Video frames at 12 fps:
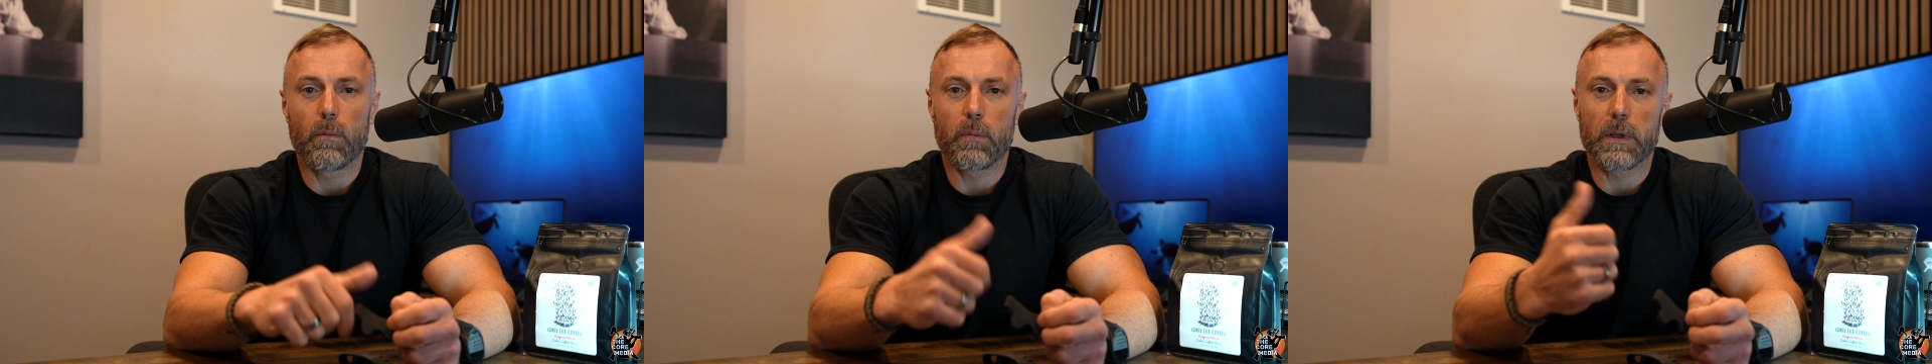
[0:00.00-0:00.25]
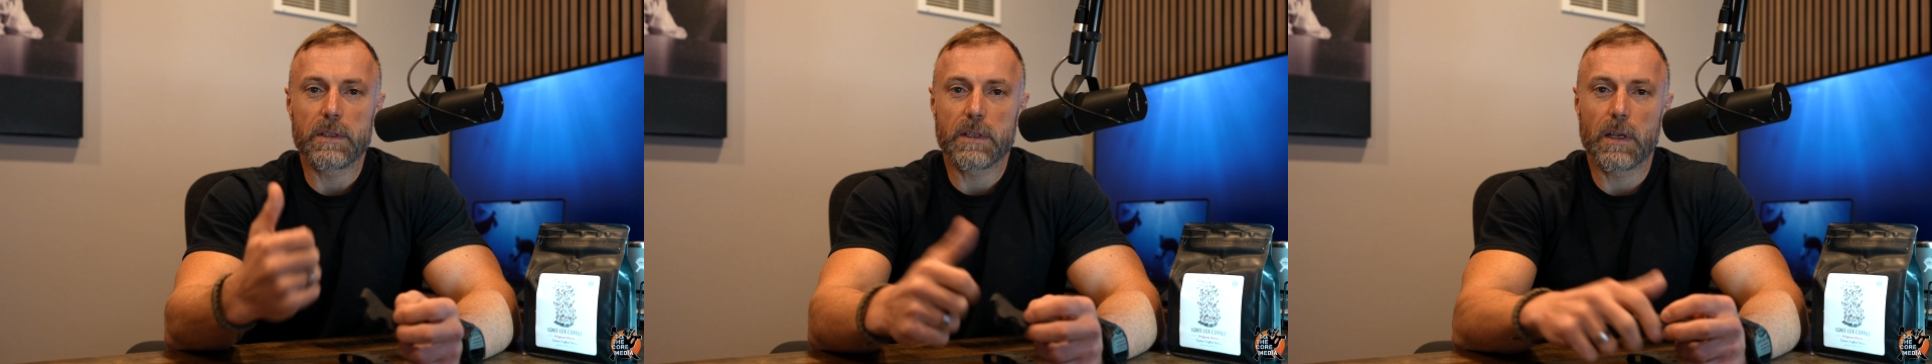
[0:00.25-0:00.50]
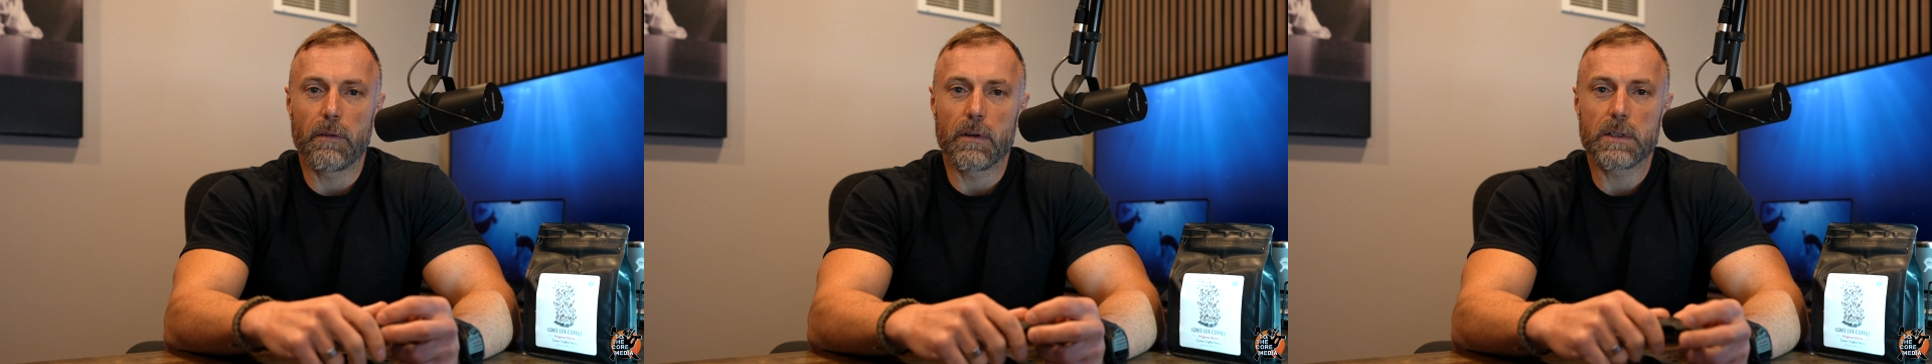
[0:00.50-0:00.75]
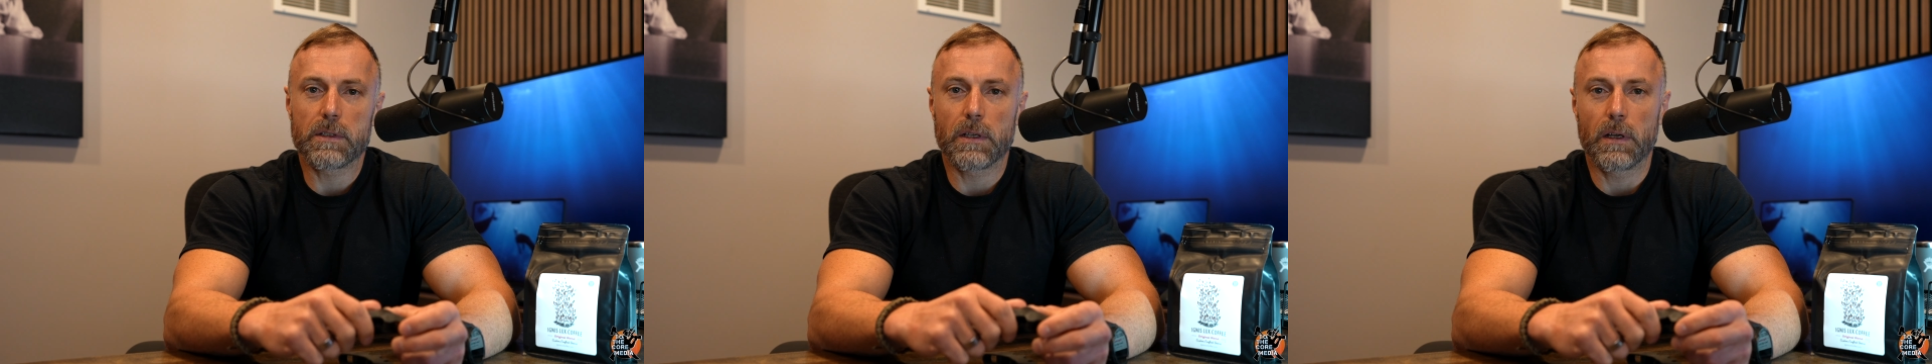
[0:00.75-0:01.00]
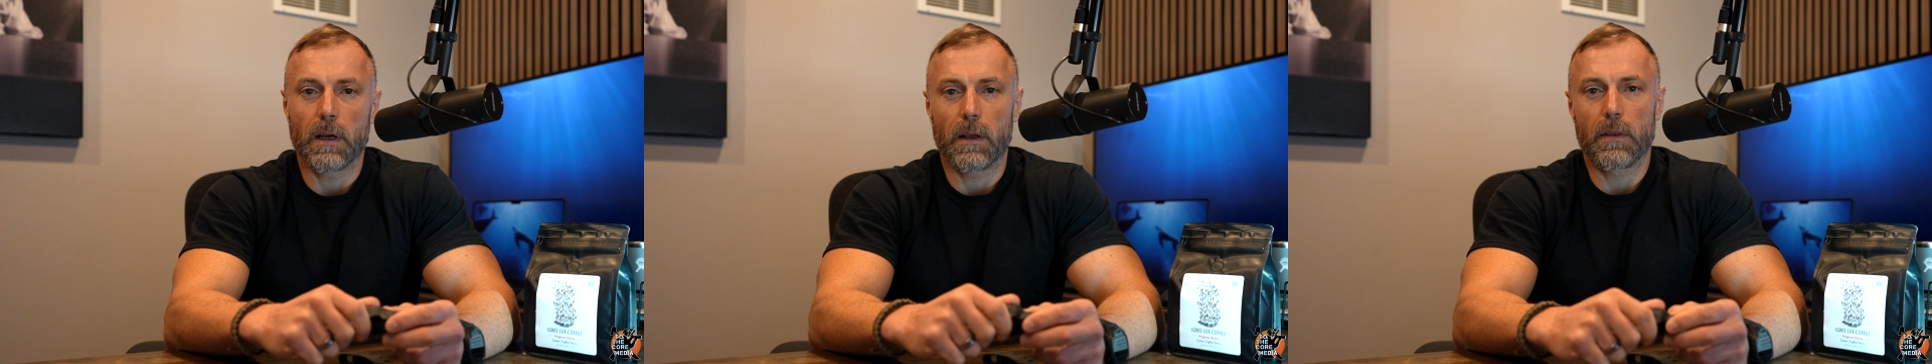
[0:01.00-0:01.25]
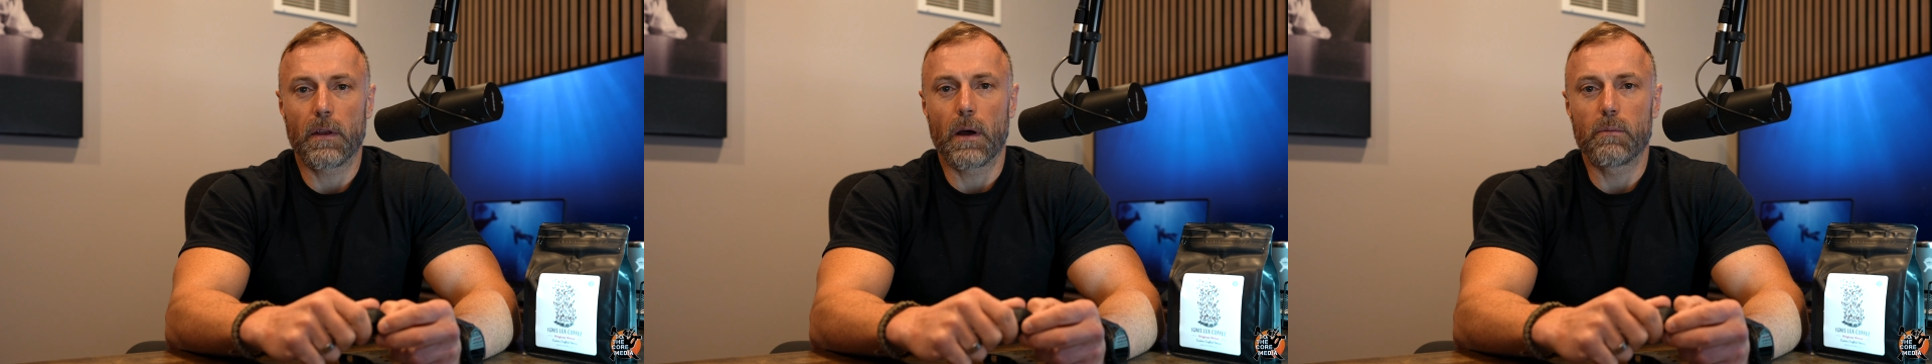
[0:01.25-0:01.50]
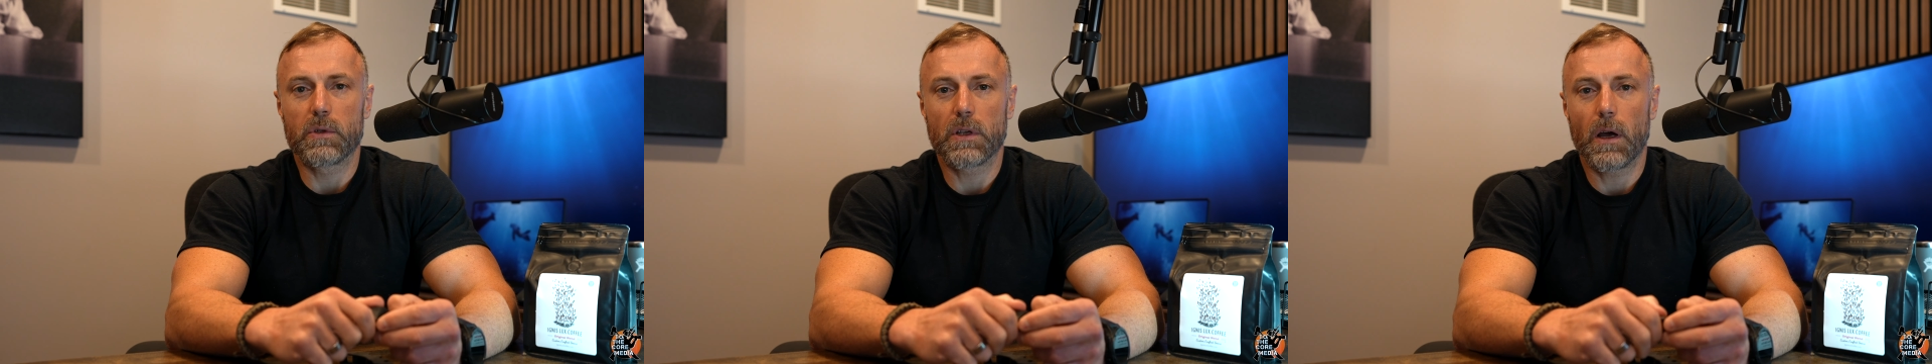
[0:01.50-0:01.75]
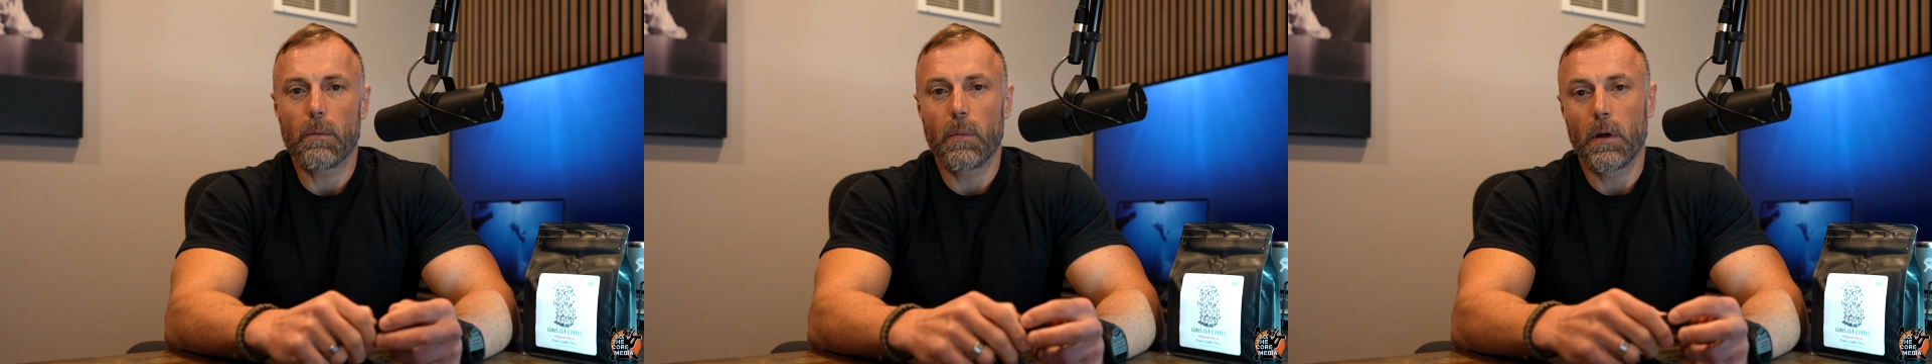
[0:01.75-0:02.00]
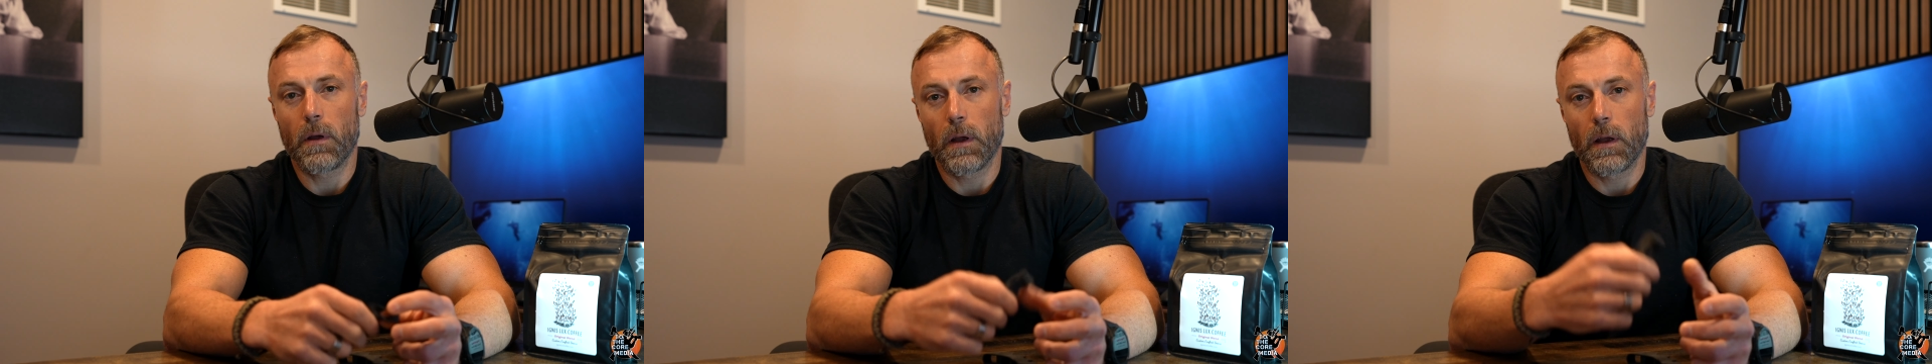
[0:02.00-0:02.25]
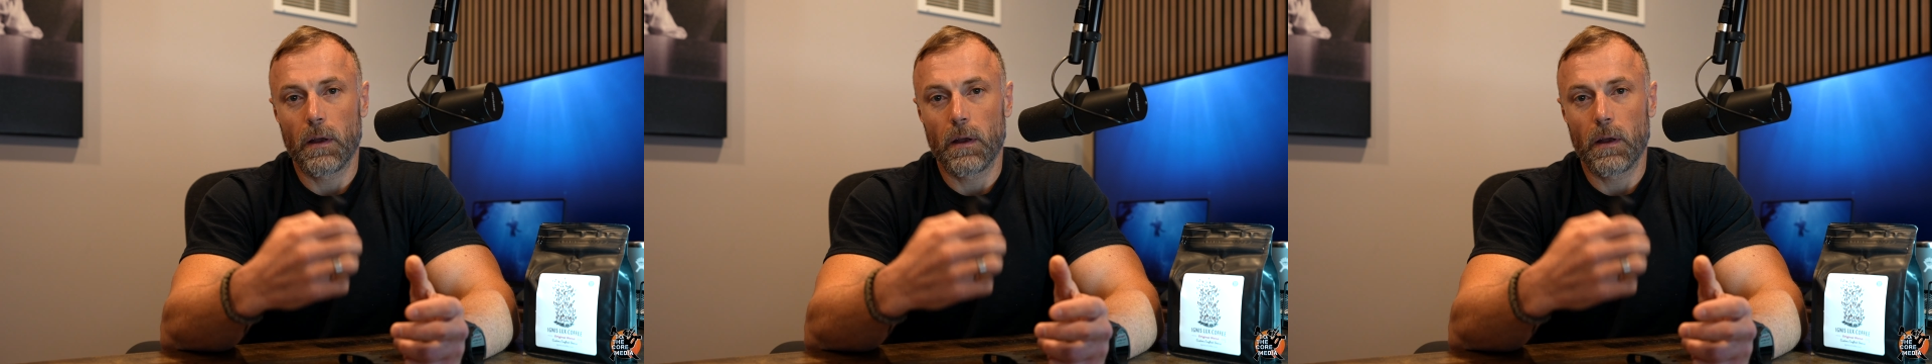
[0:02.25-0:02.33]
please give us a thumbs up.